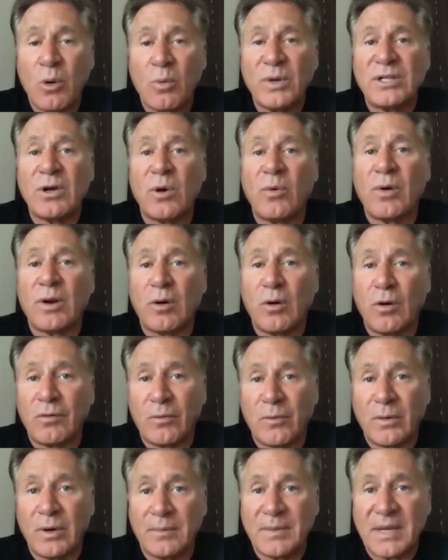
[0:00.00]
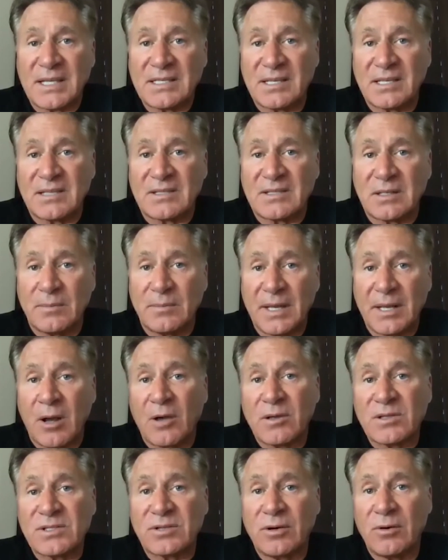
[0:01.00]
We don't want to overwhelm that system. And
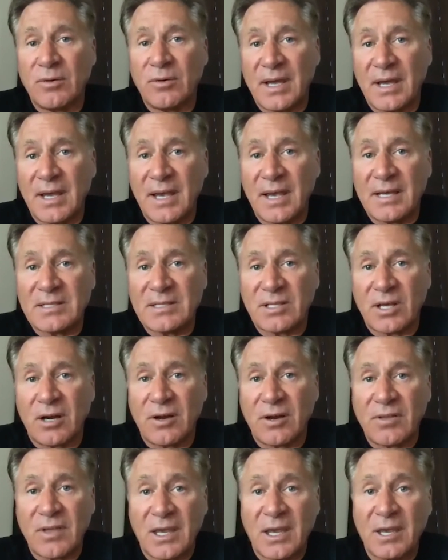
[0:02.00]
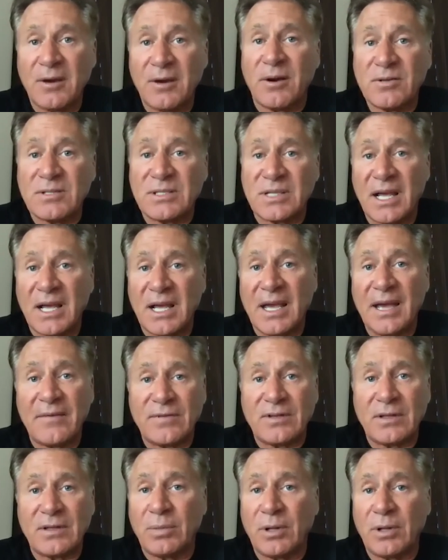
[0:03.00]
also, as the heroes, and I
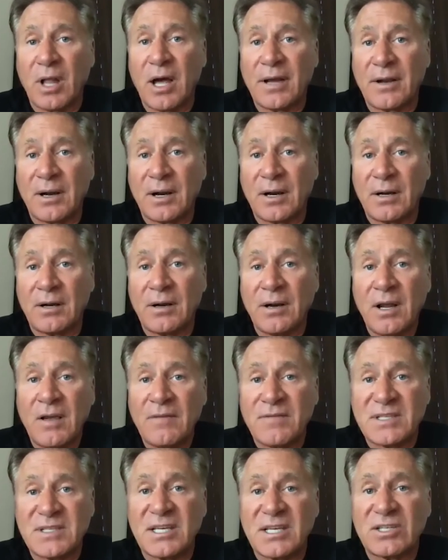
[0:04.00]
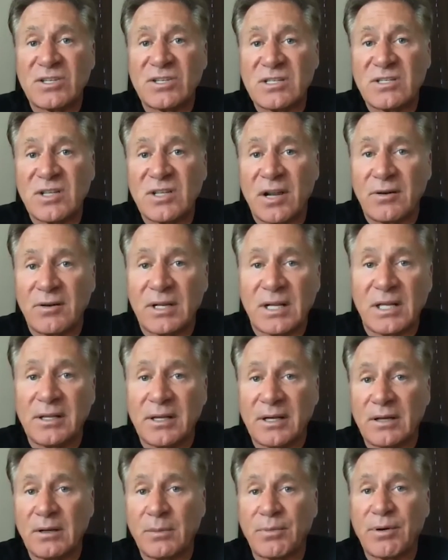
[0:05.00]
have to applaud our physicians that are in
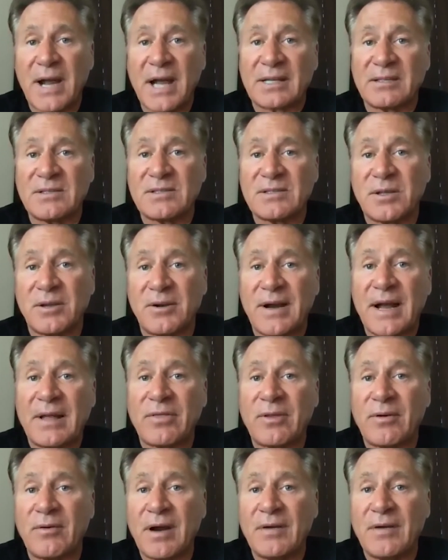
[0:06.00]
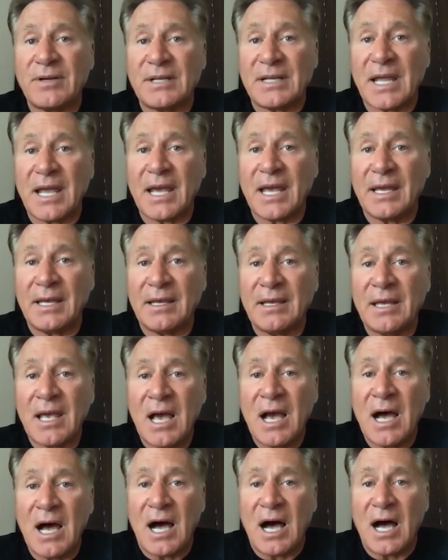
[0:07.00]
clinical practice that are out there every day
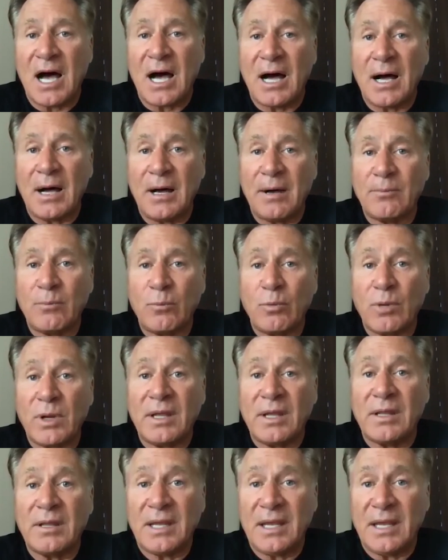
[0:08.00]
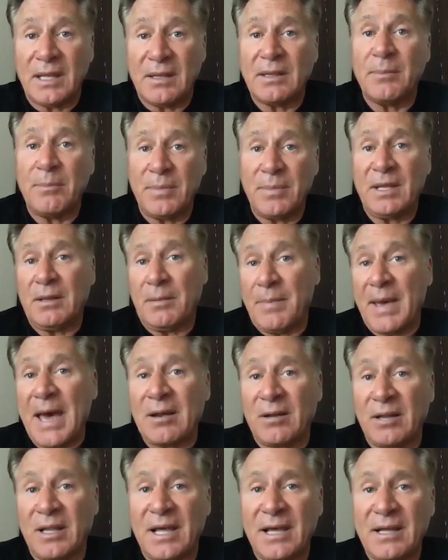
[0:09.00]
in the
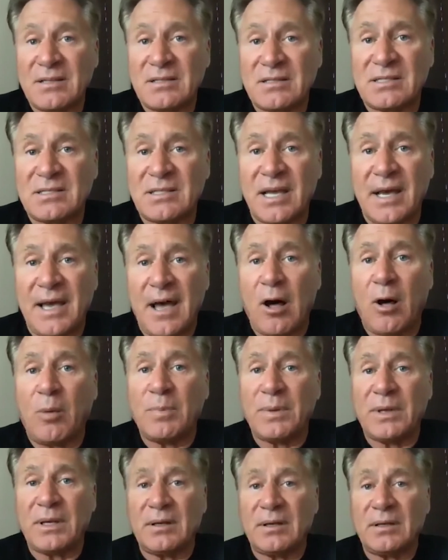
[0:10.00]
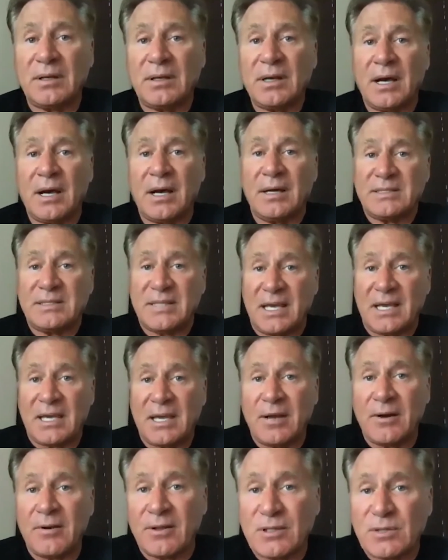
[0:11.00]
battle lines, helping take
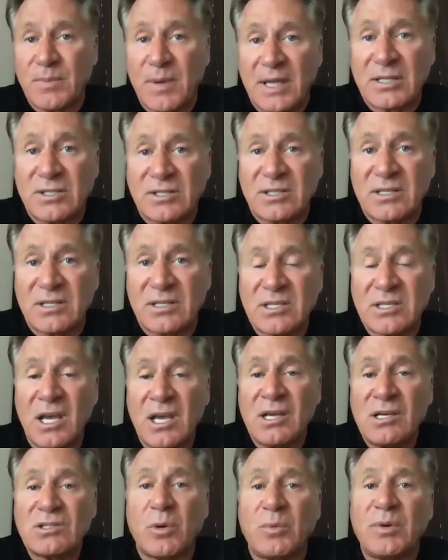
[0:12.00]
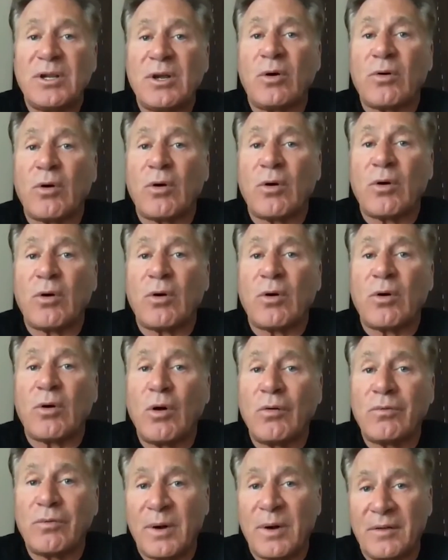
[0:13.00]
care of those patients, so we don't
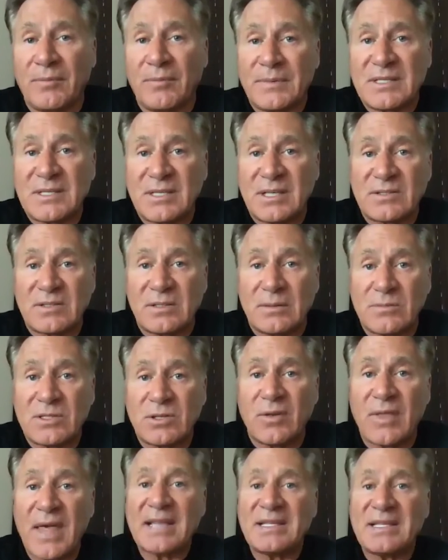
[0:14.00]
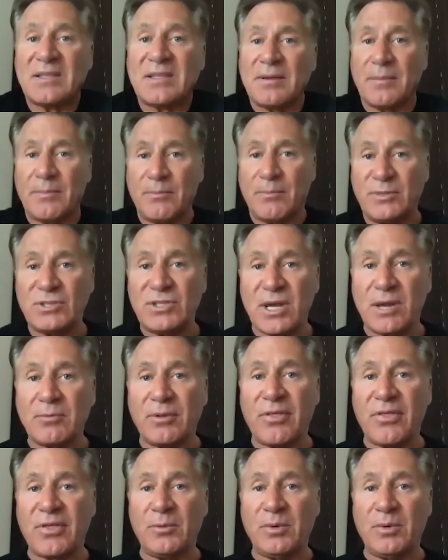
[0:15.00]
overwhelm the system. So that's the general
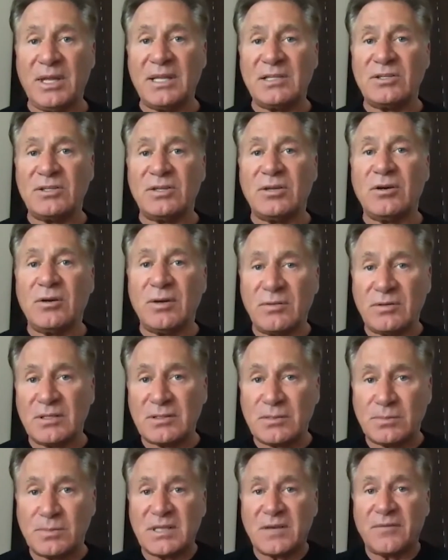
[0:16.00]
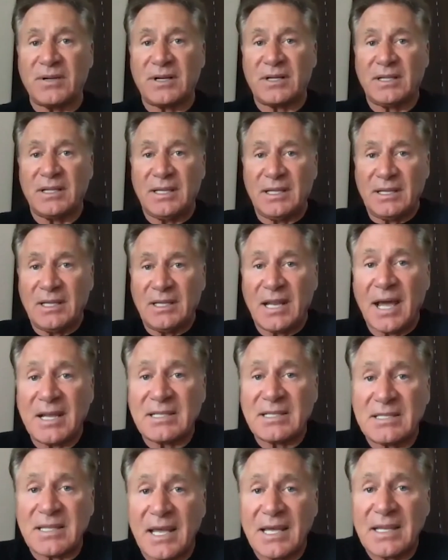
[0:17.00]
thing we need to do, specifically in the United
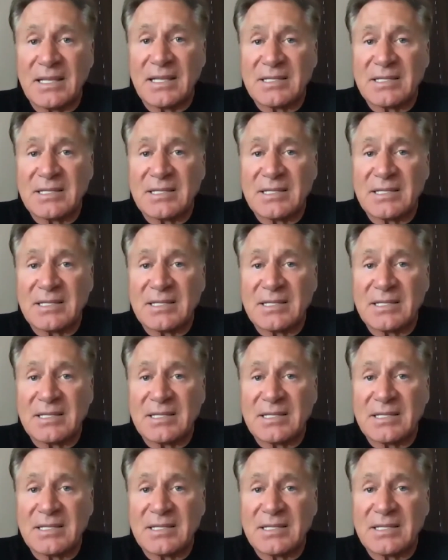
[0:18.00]
States.